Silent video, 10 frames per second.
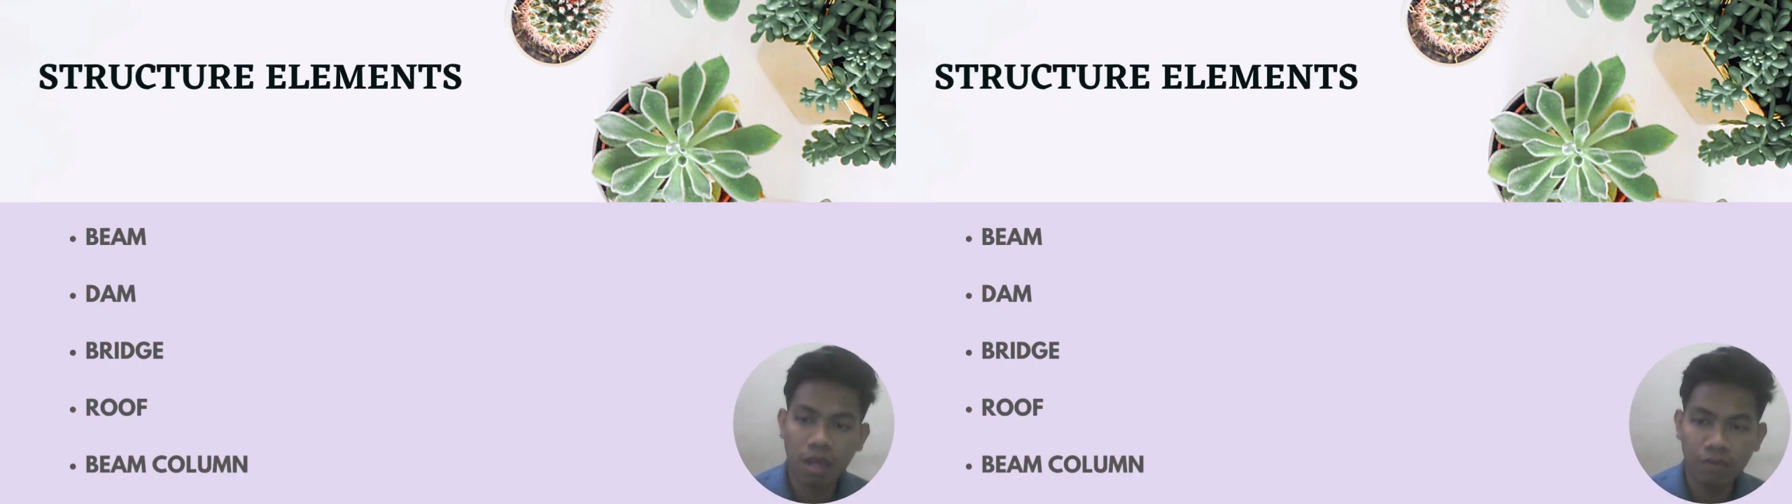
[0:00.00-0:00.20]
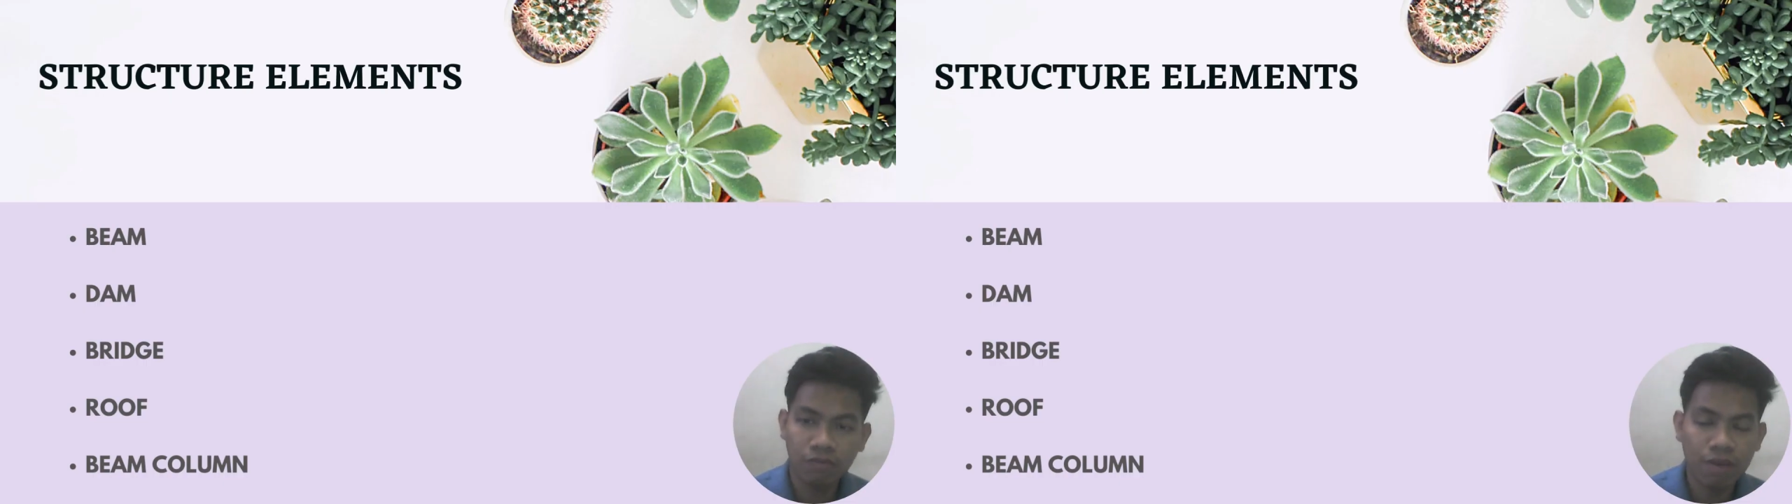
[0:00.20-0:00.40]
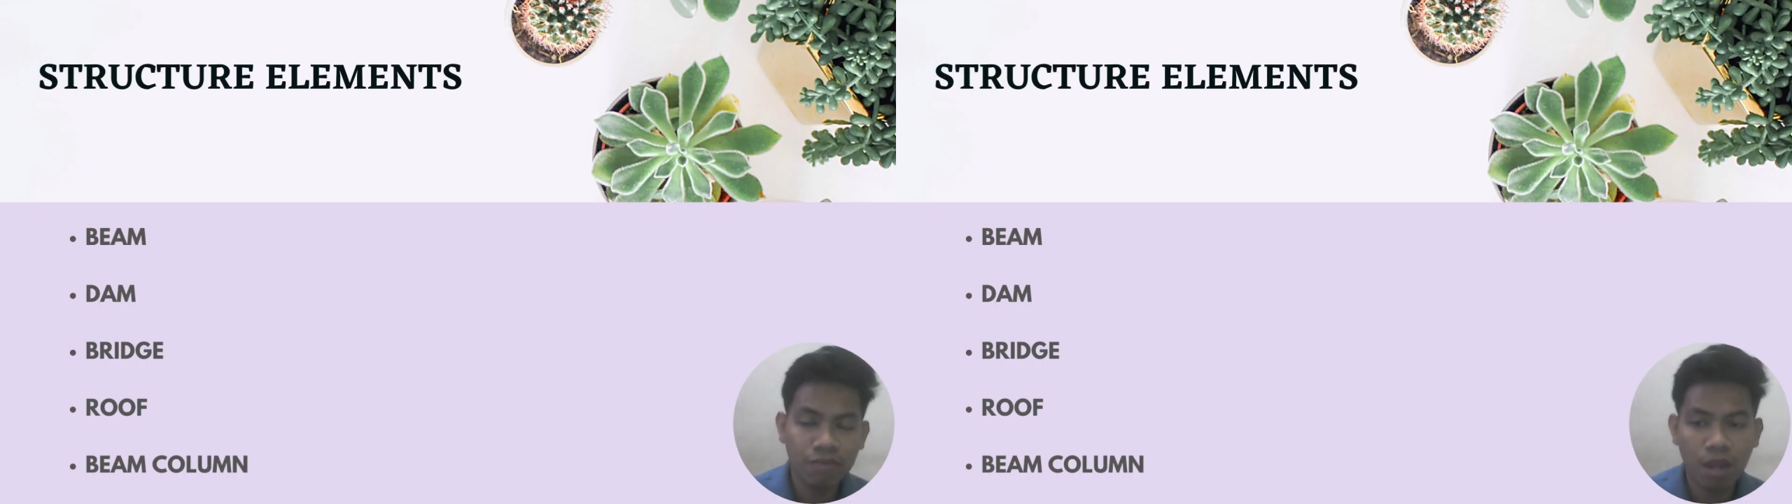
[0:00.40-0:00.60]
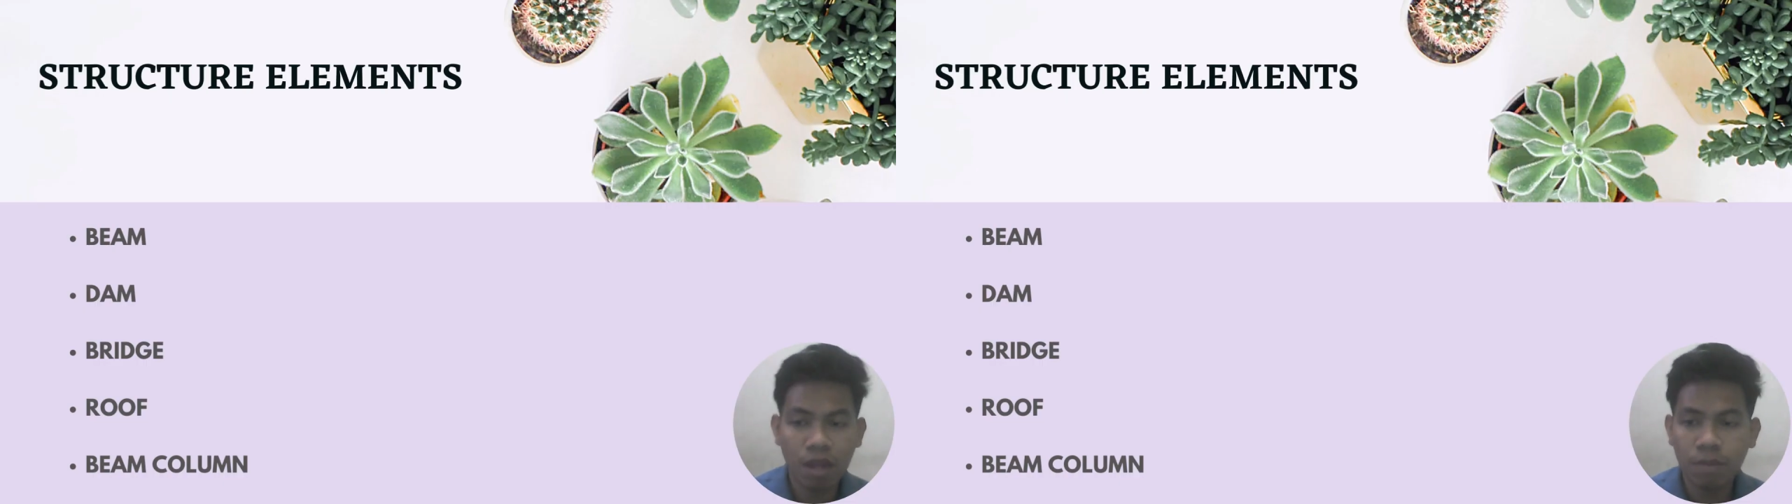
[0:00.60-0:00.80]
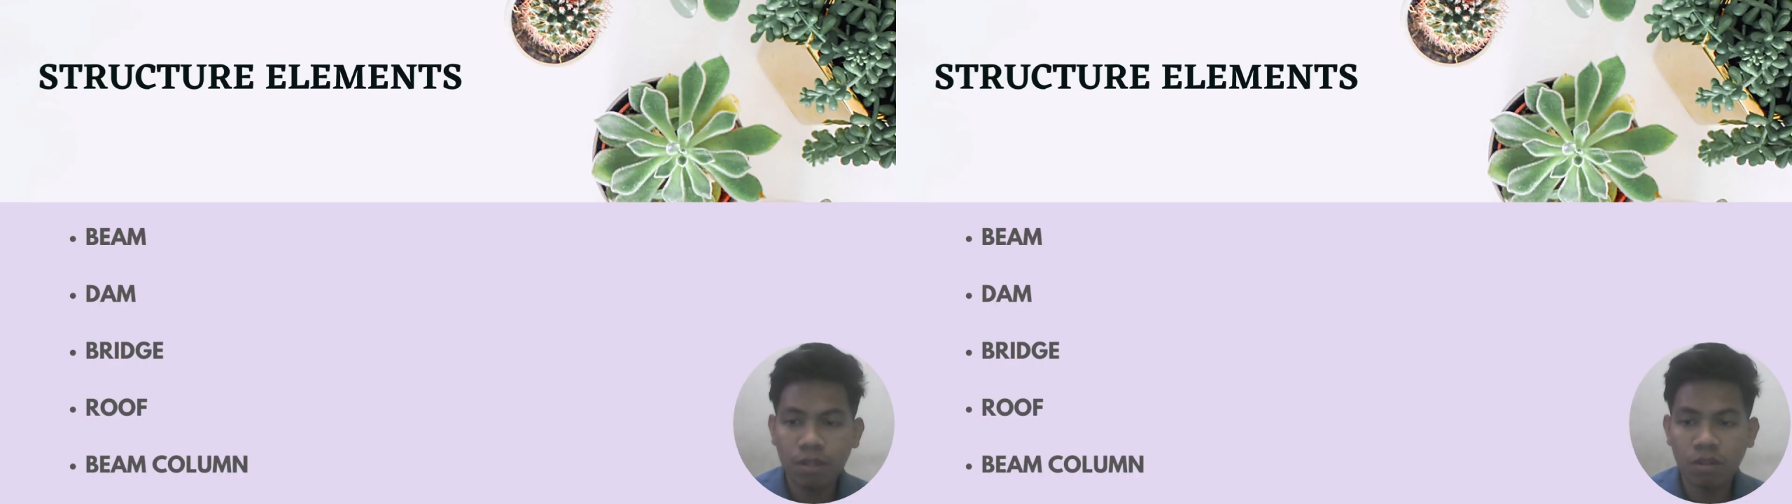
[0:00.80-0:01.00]
There are 5
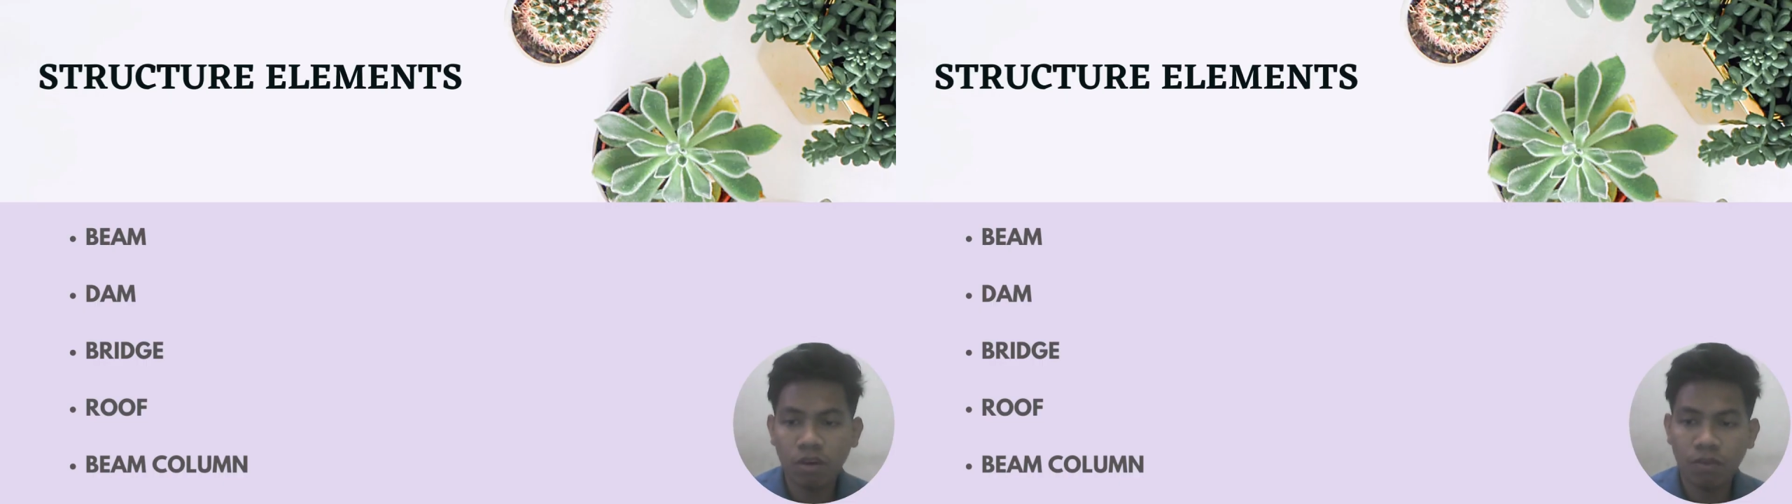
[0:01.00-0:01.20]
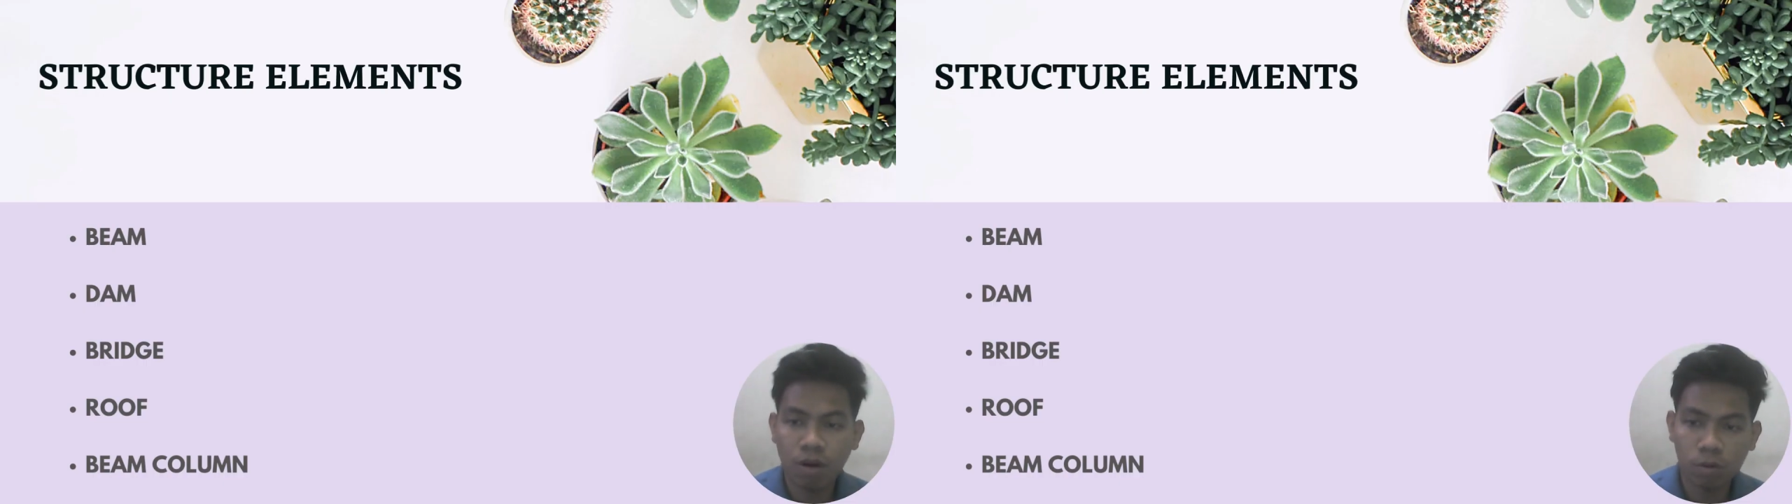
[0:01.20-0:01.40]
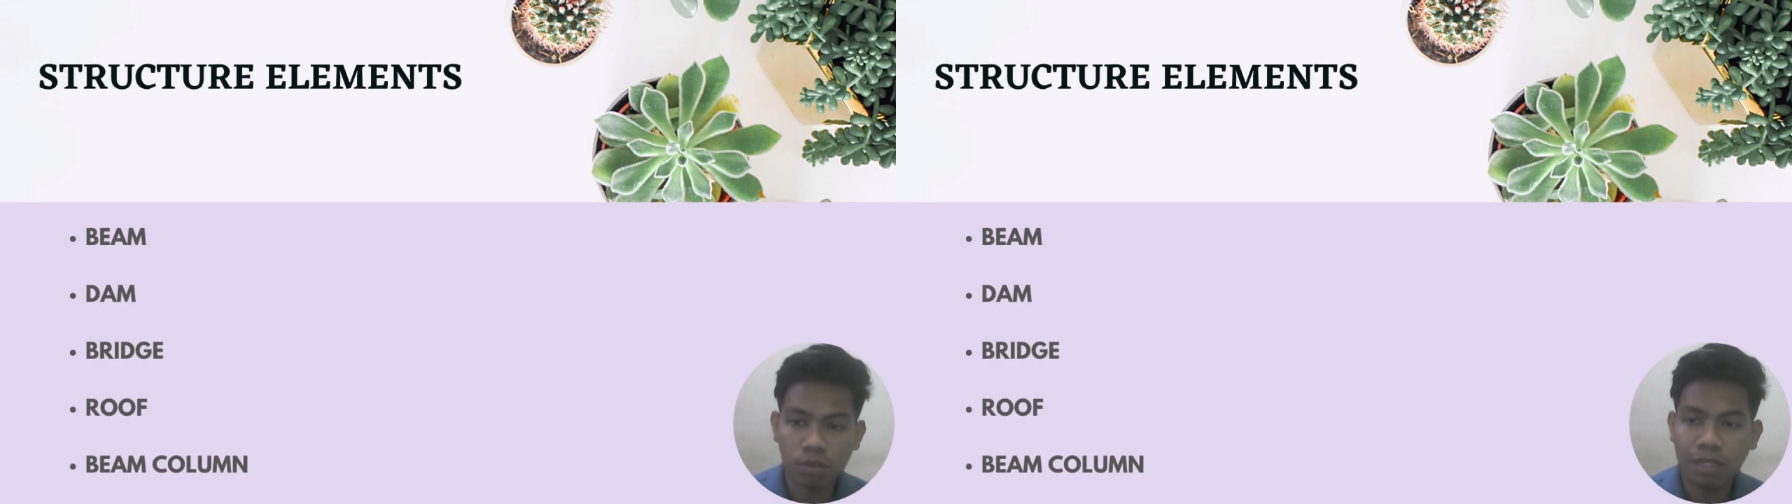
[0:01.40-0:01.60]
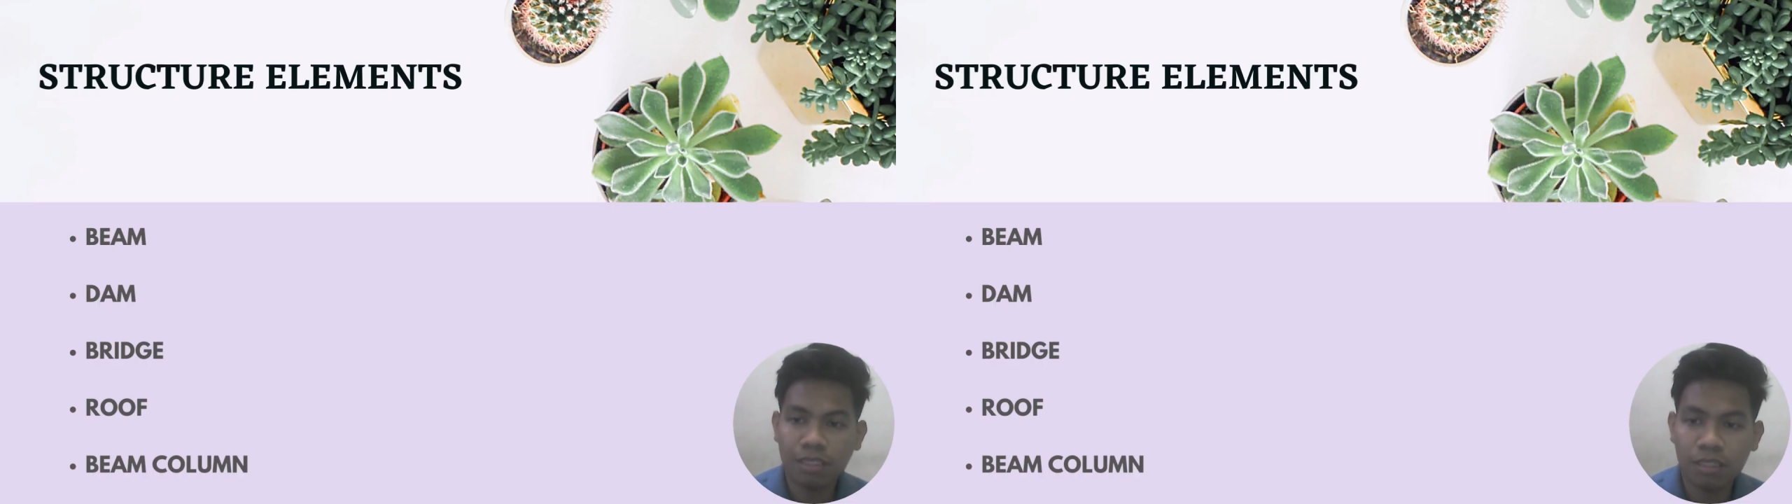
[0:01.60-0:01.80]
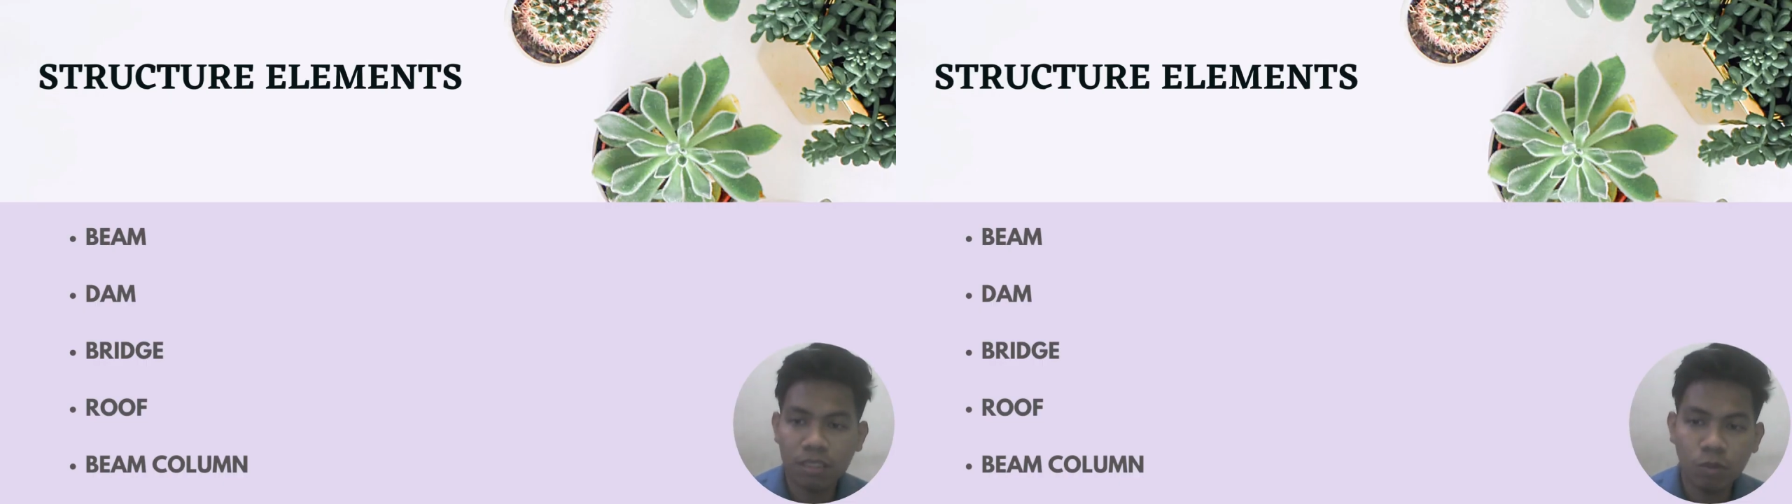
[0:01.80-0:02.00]
elements of our
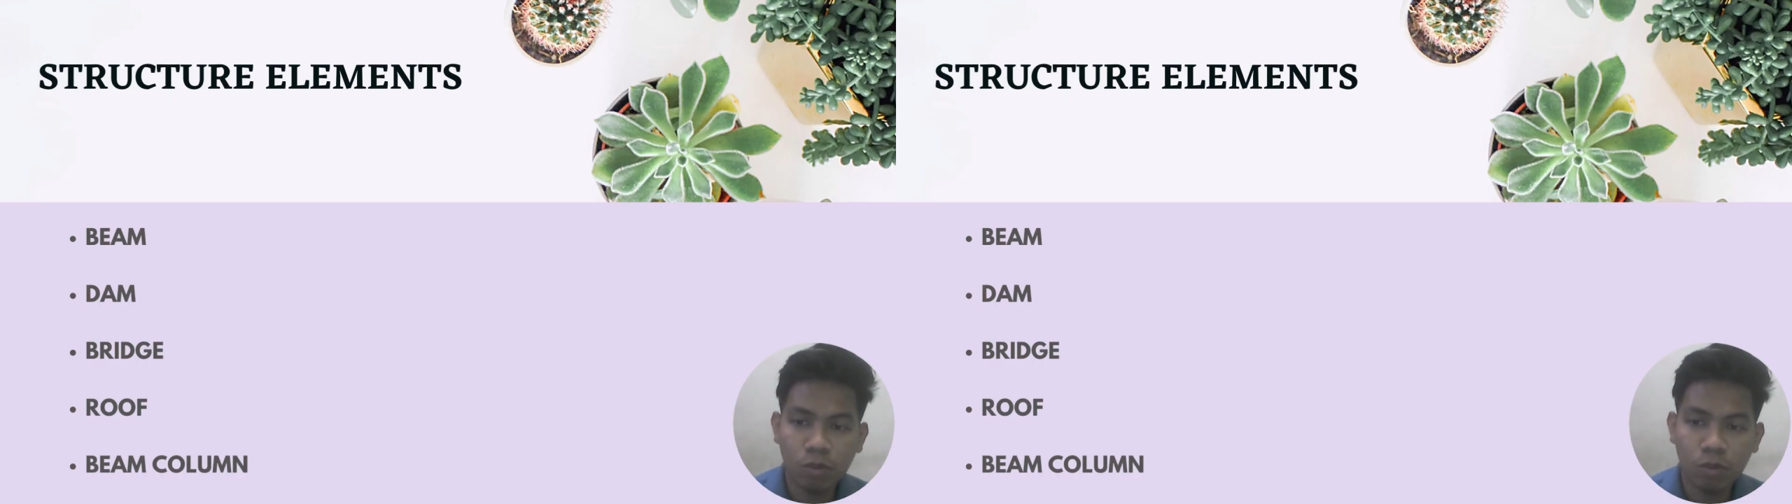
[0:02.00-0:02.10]
structure,